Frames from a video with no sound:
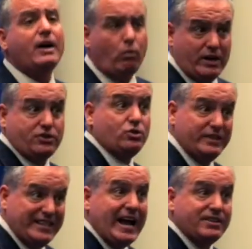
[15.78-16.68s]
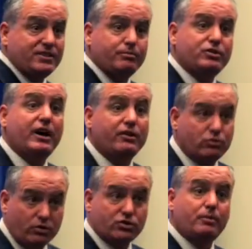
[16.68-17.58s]
that wants to attach themselves
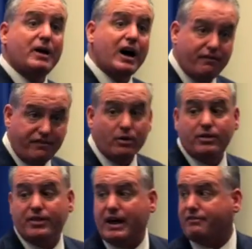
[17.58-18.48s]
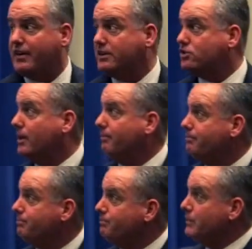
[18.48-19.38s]
or somehow further that friendship.
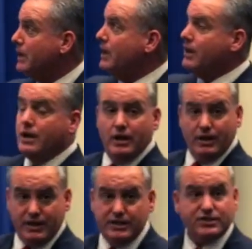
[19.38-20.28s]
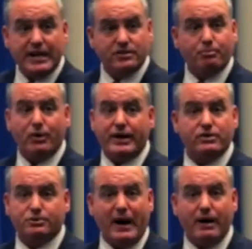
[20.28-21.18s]
These sites are
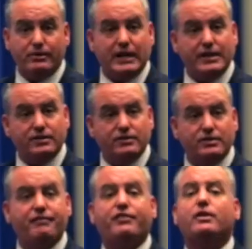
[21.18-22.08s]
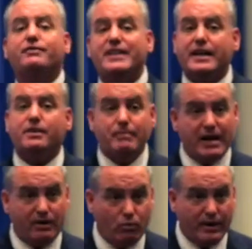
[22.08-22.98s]
predators' paradises. They're full of naked
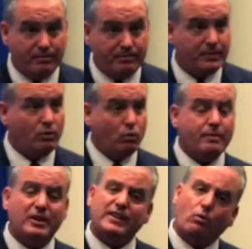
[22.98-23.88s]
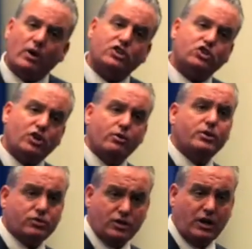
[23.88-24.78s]
men and women that want to show
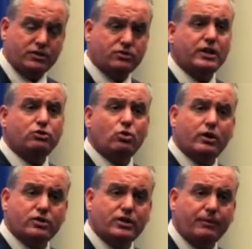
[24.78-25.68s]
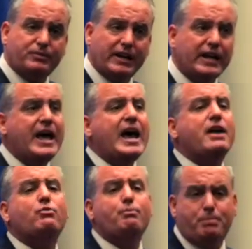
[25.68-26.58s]
your sons and daughters something
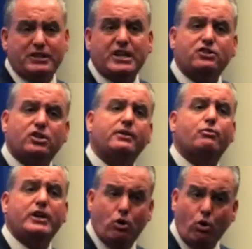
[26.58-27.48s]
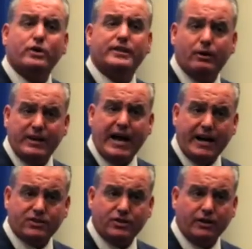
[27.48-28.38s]
and potentially record their
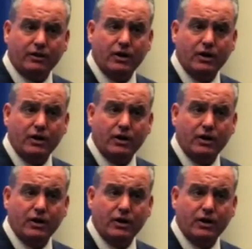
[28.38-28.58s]
reaction.